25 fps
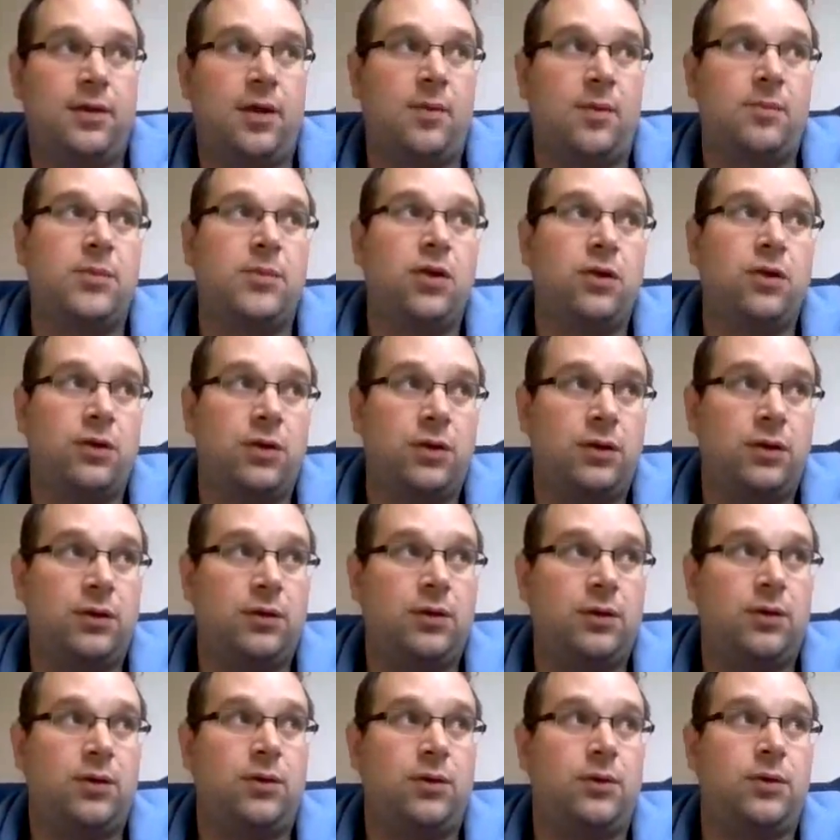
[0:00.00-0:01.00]
a
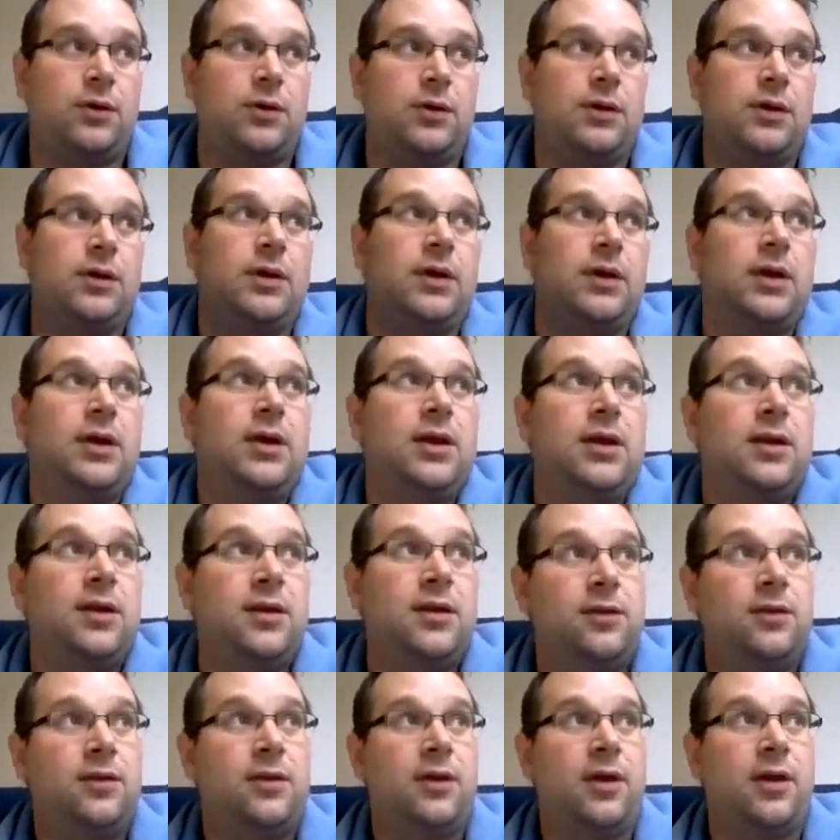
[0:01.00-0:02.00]
mural or
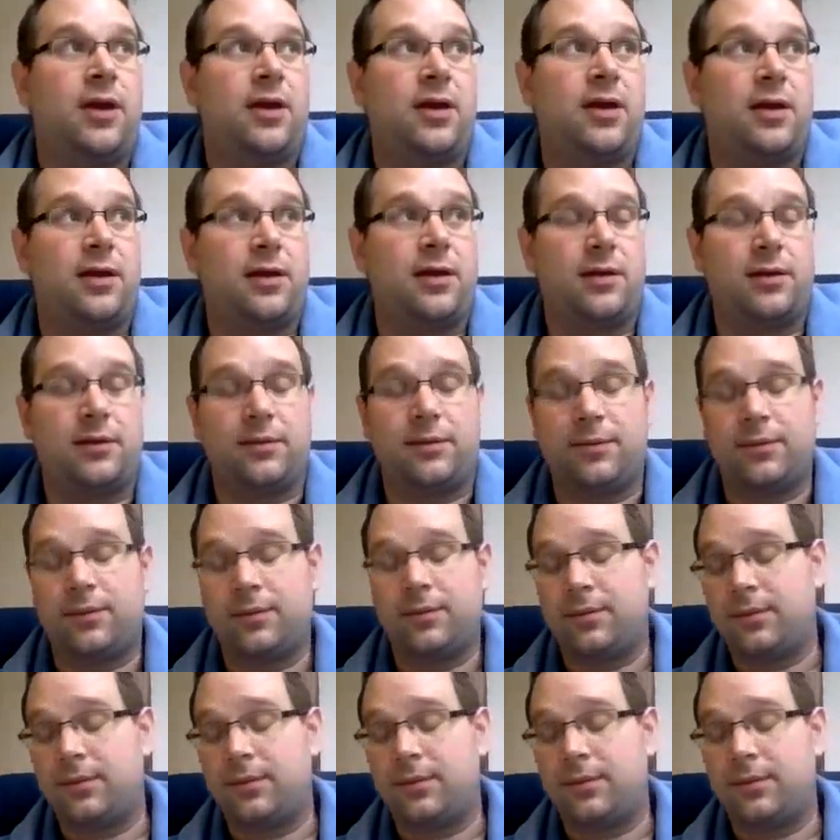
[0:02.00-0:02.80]
uh,